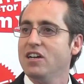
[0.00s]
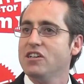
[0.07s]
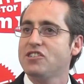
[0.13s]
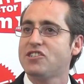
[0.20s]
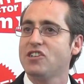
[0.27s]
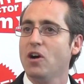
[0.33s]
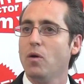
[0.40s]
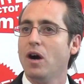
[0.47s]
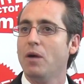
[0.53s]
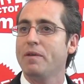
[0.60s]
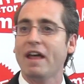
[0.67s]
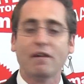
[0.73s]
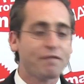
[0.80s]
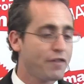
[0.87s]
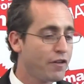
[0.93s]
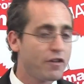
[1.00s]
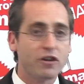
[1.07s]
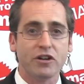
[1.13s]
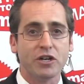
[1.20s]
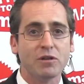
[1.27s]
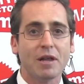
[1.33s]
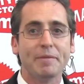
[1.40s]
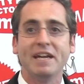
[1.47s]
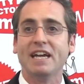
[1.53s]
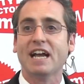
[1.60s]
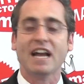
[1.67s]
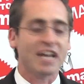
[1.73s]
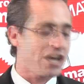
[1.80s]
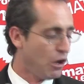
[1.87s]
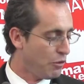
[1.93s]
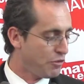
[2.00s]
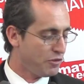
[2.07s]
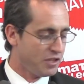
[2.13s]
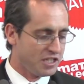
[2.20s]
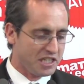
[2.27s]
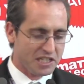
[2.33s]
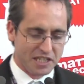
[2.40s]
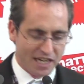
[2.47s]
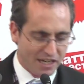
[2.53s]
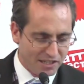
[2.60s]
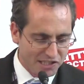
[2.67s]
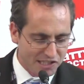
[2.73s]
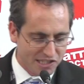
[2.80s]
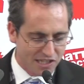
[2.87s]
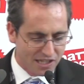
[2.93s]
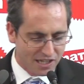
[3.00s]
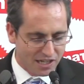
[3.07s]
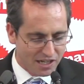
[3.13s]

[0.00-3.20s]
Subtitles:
So without further ado, let me kind of go through the details.